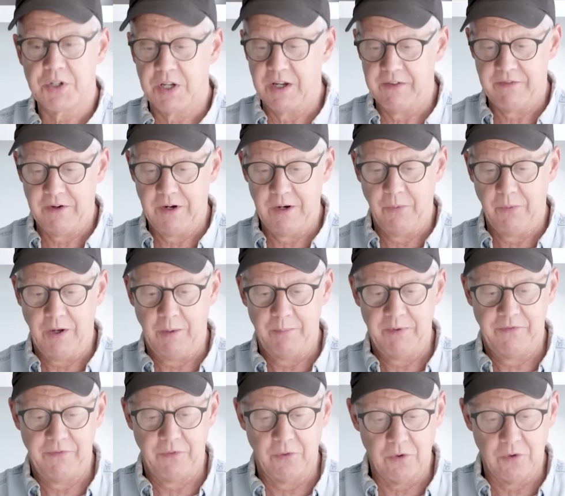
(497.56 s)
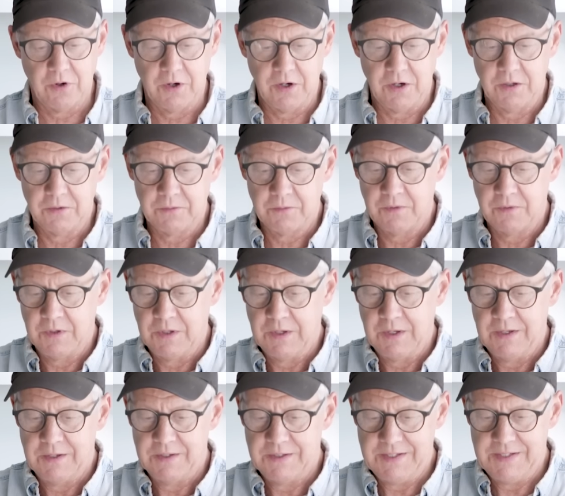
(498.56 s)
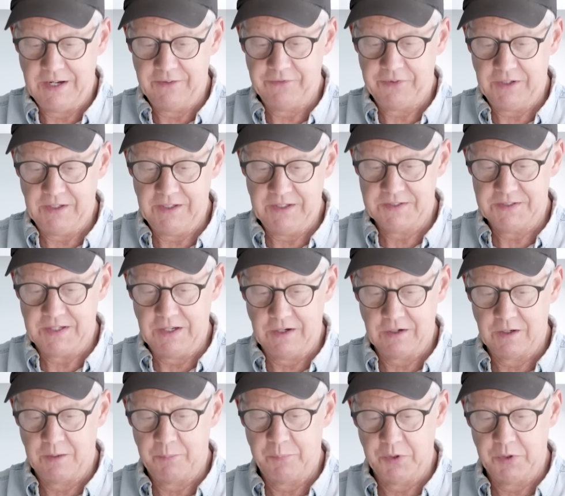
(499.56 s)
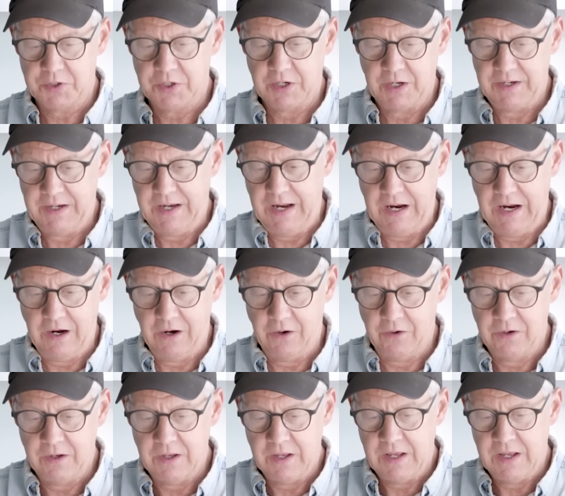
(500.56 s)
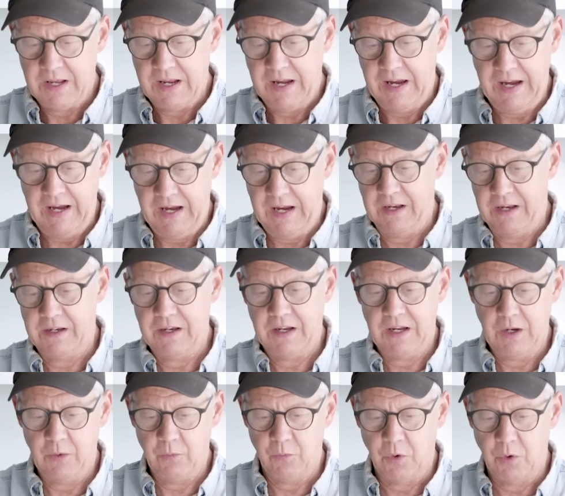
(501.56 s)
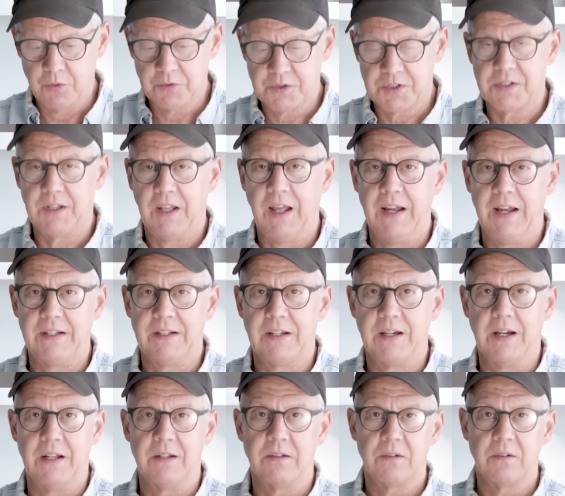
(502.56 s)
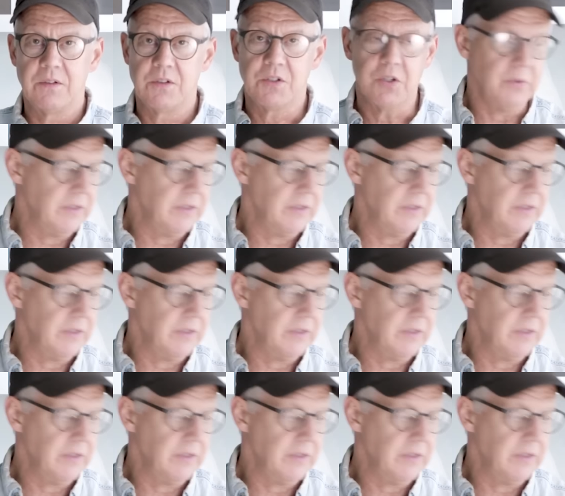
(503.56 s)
cut very well before. Definitely it's not going to push cut now, and it won't slide cut. So